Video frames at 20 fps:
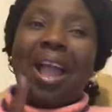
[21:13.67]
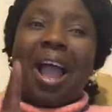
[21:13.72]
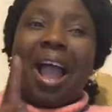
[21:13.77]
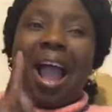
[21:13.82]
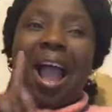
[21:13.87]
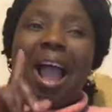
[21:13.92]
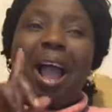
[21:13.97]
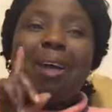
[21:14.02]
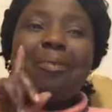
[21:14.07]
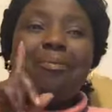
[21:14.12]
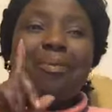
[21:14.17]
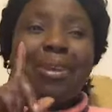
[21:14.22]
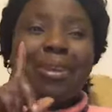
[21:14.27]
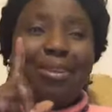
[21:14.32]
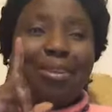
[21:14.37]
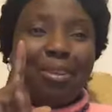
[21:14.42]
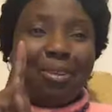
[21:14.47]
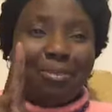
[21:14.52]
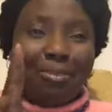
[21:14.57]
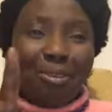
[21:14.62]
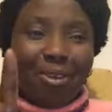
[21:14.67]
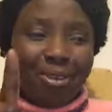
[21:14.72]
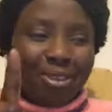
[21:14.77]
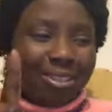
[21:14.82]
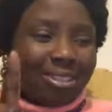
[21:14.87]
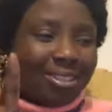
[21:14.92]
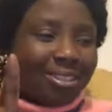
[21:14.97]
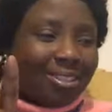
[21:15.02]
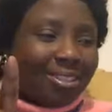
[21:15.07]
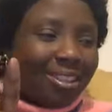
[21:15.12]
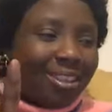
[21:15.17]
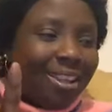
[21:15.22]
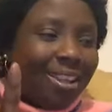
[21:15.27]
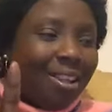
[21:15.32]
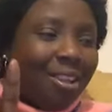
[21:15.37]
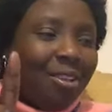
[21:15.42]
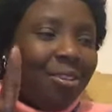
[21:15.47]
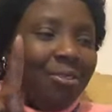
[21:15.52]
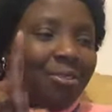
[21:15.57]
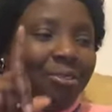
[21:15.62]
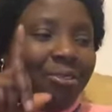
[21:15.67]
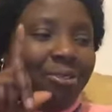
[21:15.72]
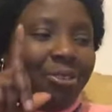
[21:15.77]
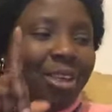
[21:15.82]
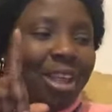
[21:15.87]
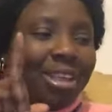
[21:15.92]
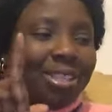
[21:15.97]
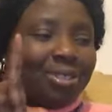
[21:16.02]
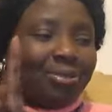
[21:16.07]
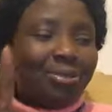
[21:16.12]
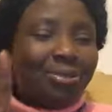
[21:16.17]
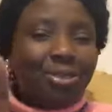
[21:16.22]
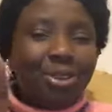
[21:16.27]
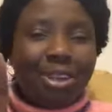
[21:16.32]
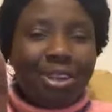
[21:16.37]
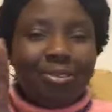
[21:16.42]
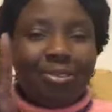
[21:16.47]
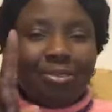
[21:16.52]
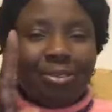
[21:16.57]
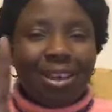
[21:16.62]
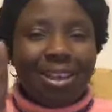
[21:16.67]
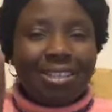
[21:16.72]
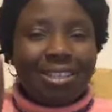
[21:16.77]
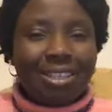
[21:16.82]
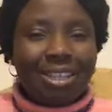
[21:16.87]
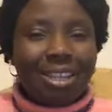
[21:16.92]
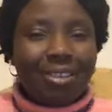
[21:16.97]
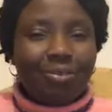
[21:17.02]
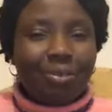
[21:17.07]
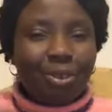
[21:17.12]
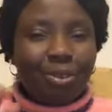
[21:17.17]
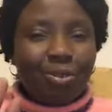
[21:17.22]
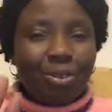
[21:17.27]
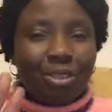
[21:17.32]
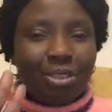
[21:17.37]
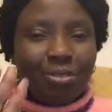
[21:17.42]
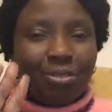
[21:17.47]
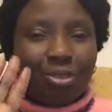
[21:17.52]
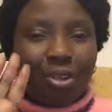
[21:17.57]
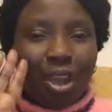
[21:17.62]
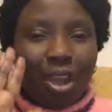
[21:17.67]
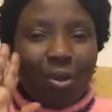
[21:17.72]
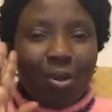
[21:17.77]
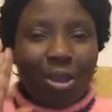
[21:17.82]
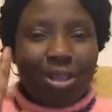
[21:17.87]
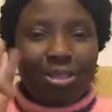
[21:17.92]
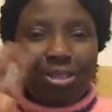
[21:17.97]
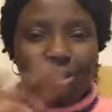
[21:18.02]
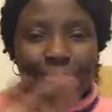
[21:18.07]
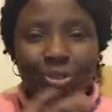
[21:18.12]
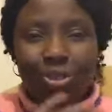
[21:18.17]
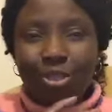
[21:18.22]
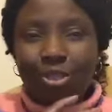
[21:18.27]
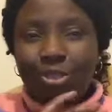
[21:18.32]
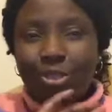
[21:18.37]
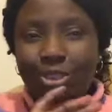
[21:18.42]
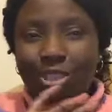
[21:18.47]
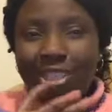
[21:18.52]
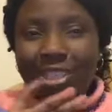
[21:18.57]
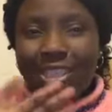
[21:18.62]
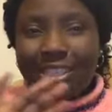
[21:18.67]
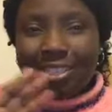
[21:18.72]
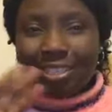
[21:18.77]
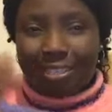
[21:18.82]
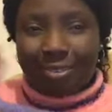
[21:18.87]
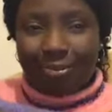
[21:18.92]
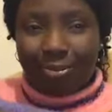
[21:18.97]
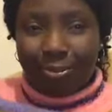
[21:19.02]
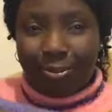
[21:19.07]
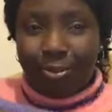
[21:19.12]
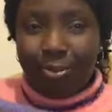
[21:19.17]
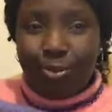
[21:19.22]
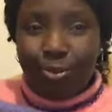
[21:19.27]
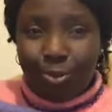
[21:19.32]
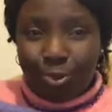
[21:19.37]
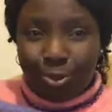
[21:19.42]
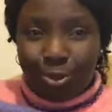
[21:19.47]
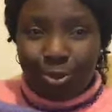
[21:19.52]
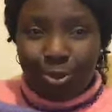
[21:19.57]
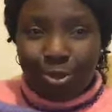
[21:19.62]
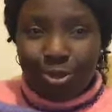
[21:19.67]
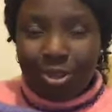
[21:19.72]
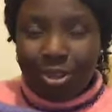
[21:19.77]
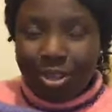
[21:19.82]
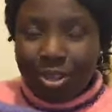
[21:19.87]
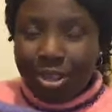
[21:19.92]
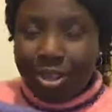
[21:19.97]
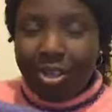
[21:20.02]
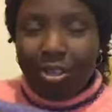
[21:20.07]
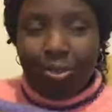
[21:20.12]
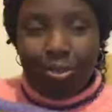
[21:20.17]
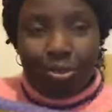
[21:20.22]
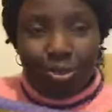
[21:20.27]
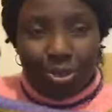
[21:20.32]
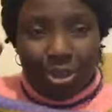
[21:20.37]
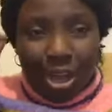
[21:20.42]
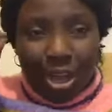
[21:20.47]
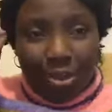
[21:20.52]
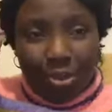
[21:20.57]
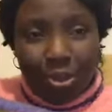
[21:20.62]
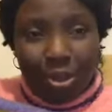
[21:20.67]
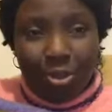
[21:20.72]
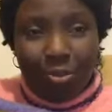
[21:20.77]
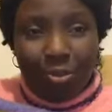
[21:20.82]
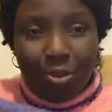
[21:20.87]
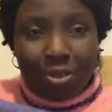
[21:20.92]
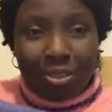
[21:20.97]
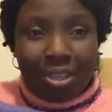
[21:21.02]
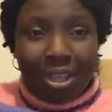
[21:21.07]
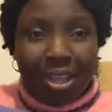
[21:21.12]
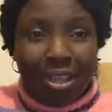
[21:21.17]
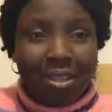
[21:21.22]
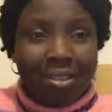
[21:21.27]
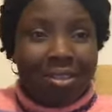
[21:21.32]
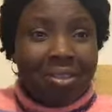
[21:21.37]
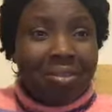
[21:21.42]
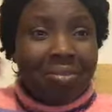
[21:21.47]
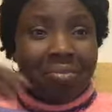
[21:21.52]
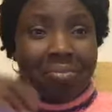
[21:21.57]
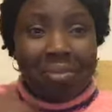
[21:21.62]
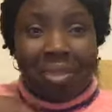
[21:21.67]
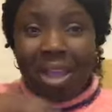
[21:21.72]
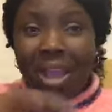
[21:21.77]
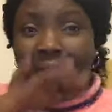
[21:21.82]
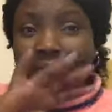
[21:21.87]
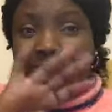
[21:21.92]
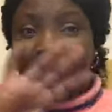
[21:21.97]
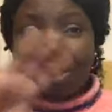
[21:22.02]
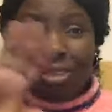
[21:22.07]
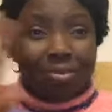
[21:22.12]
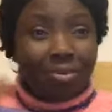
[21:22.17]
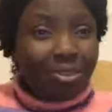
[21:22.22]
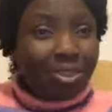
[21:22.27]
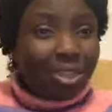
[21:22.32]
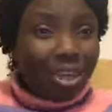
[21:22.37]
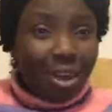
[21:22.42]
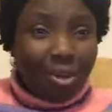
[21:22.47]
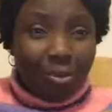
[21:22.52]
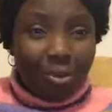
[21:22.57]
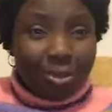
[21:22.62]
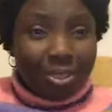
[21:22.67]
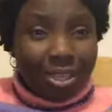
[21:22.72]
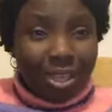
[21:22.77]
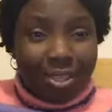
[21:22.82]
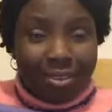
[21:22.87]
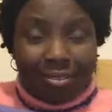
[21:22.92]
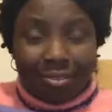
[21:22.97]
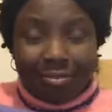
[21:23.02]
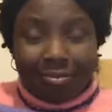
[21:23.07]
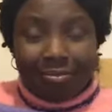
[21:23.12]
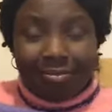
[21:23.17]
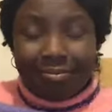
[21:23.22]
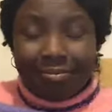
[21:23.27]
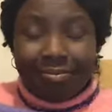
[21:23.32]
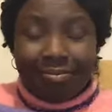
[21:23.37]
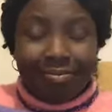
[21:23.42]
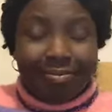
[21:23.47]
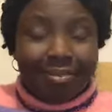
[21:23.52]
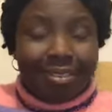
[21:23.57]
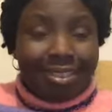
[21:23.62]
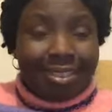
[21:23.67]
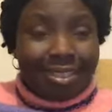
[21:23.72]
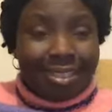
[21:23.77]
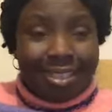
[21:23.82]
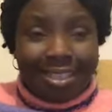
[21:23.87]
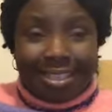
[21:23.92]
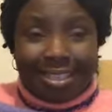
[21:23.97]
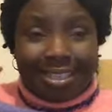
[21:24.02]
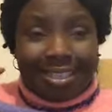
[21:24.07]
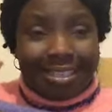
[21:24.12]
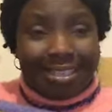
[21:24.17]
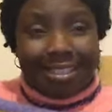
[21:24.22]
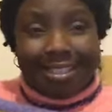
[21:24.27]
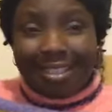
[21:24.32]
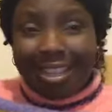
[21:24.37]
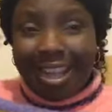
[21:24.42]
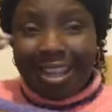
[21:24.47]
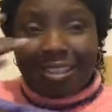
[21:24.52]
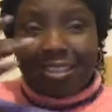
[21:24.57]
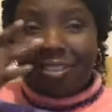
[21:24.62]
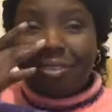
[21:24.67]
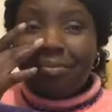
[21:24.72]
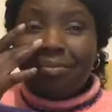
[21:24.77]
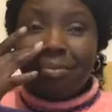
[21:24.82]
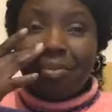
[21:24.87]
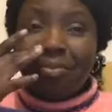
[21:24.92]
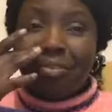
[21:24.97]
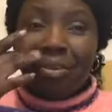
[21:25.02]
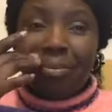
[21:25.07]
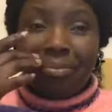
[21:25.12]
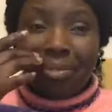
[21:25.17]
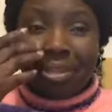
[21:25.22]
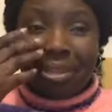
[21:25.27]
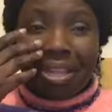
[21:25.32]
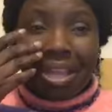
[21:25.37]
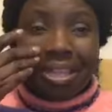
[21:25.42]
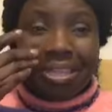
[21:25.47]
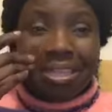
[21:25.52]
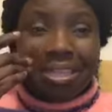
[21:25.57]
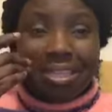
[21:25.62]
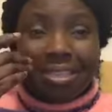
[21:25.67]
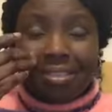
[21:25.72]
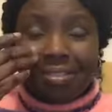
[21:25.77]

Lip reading: How many of us faithfully fasted for 24 hours? You did not eat food. You drank only water. Me, I've not even drank water since that before midnight.